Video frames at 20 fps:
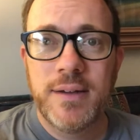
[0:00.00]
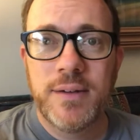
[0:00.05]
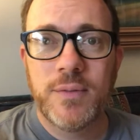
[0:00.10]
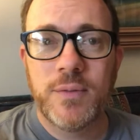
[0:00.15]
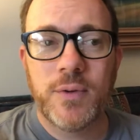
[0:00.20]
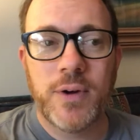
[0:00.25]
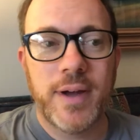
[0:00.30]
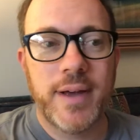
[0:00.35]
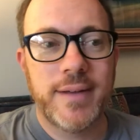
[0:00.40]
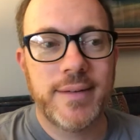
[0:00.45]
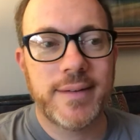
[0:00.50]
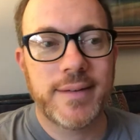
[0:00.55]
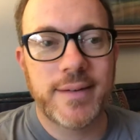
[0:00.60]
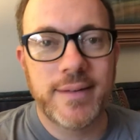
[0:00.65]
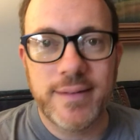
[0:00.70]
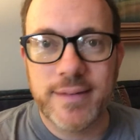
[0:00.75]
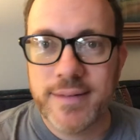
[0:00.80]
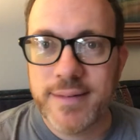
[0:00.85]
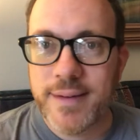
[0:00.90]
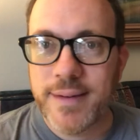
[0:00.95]
Whereas I
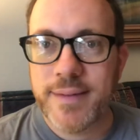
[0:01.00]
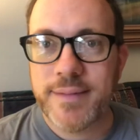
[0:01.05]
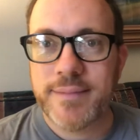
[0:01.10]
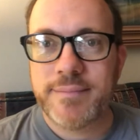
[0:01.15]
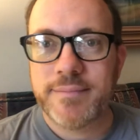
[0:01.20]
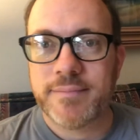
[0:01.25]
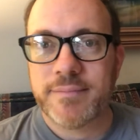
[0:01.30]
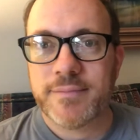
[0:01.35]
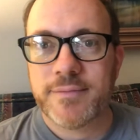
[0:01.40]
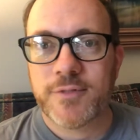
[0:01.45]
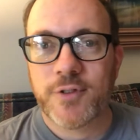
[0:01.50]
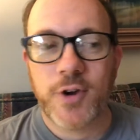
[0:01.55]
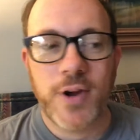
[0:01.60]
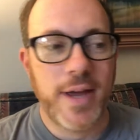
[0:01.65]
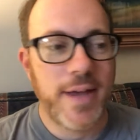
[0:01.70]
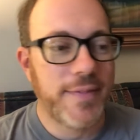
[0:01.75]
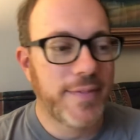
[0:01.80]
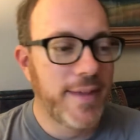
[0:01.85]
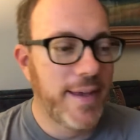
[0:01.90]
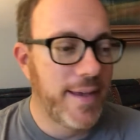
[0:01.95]
could have said,
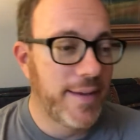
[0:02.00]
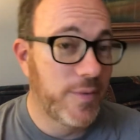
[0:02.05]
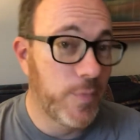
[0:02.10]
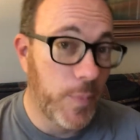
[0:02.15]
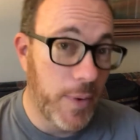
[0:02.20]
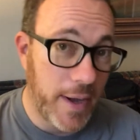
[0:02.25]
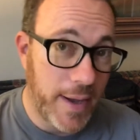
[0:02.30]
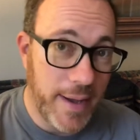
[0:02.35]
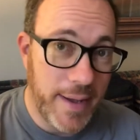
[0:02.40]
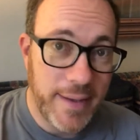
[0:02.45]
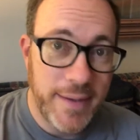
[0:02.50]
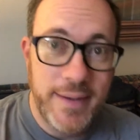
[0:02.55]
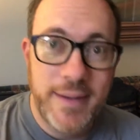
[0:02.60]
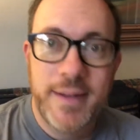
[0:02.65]
great, thanks, bye.